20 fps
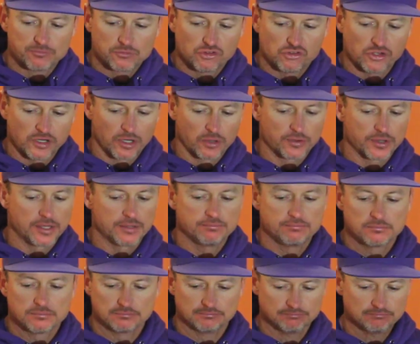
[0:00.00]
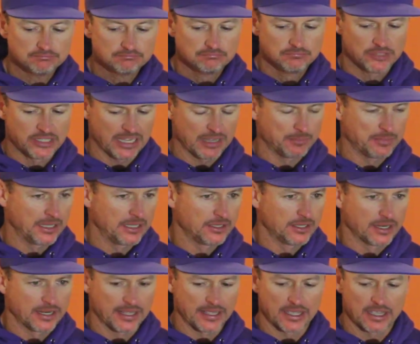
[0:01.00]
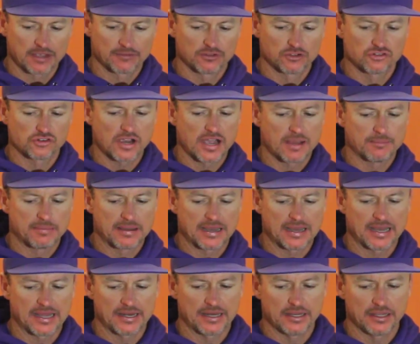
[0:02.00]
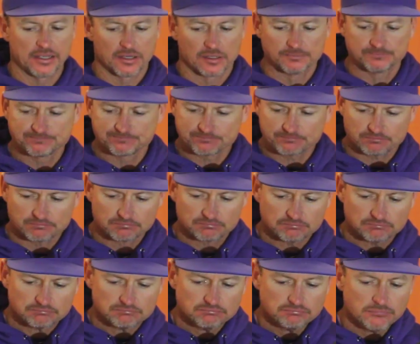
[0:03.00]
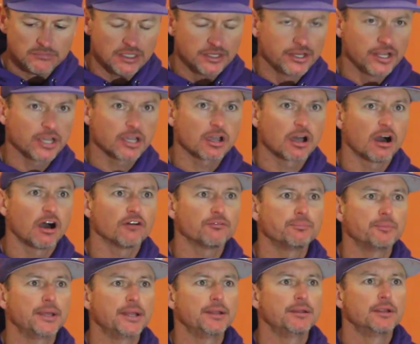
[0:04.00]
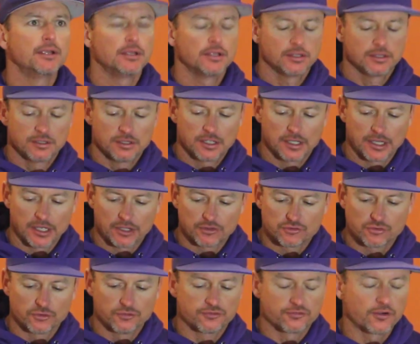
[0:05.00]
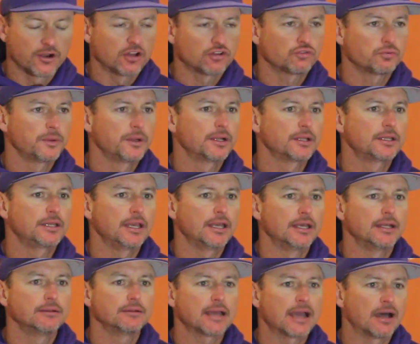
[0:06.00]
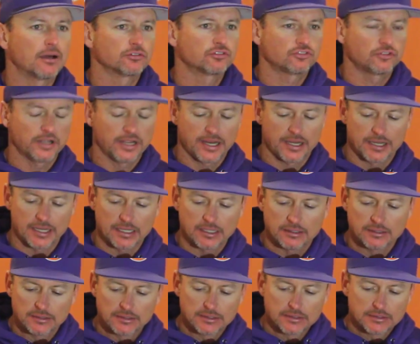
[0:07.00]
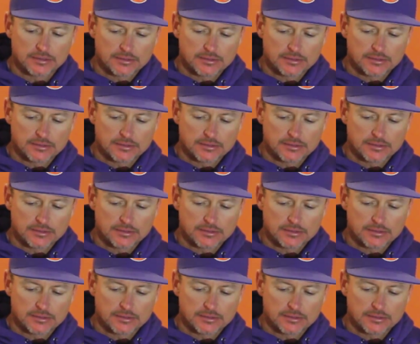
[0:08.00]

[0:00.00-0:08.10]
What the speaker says: Sheldon came in, did a heck of a job behind him. Nick Hoffman, true freshman, again, outstanding.